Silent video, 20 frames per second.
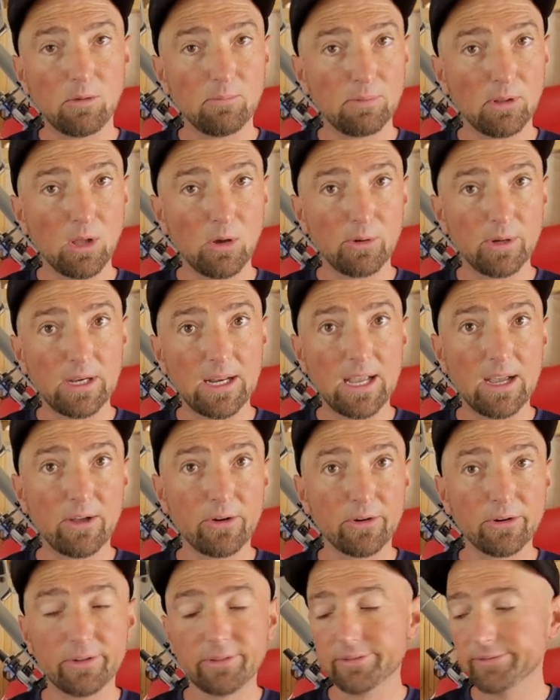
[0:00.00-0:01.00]
blowy
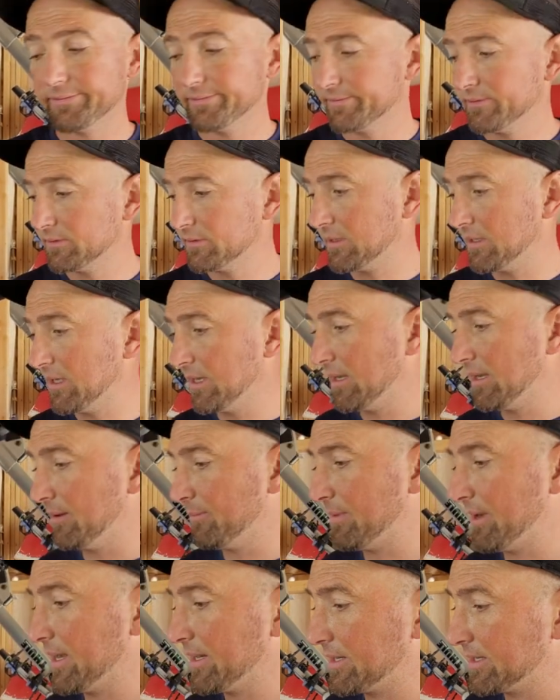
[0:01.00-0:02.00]
downer,
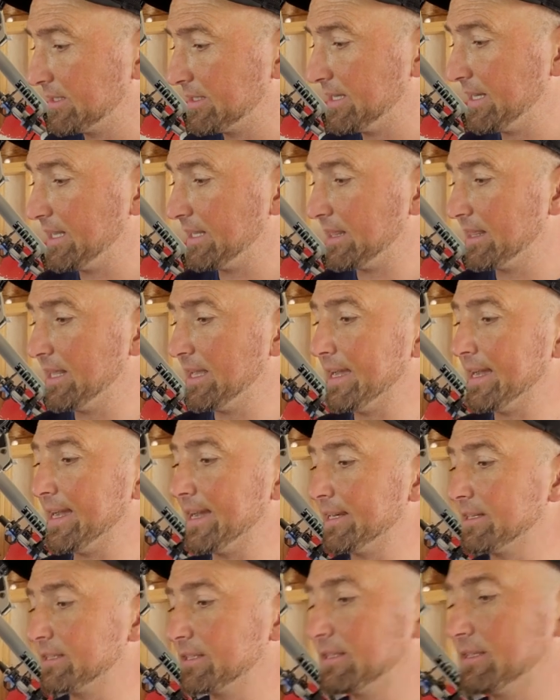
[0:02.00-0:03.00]
I could take
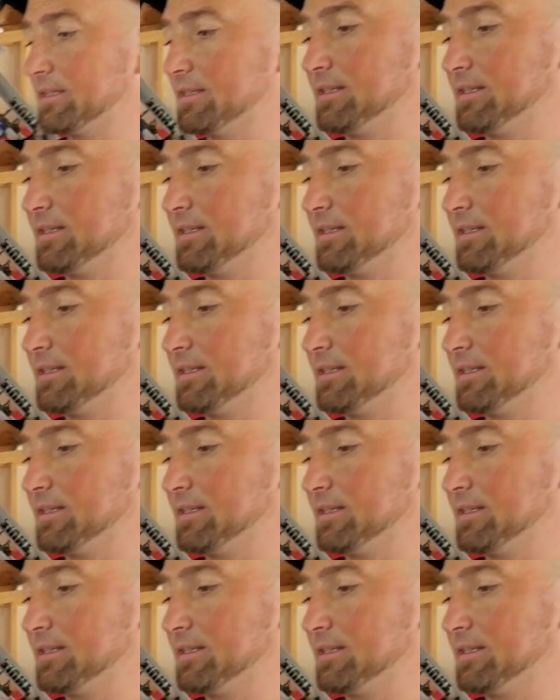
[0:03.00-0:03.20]
that